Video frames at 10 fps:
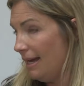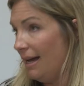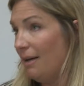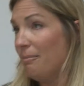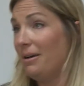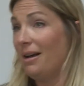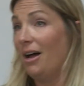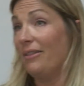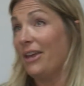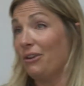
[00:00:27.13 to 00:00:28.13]

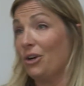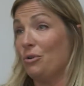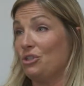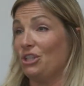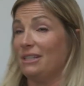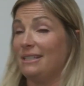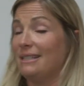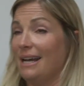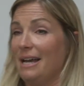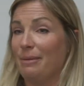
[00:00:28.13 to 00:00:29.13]
All the other
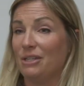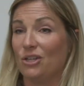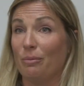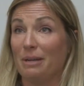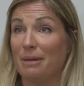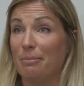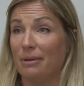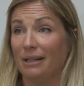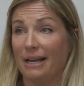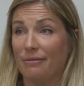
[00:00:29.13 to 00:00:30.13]
coaches, I mean, so many
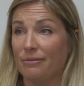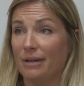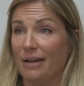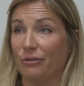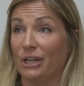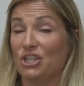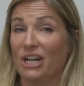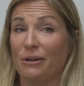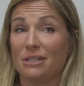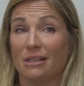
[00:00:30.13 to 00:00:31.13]
people have reached
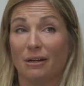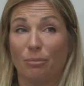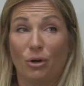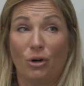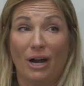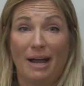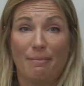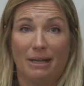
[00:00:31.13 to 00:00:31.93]
out to our program,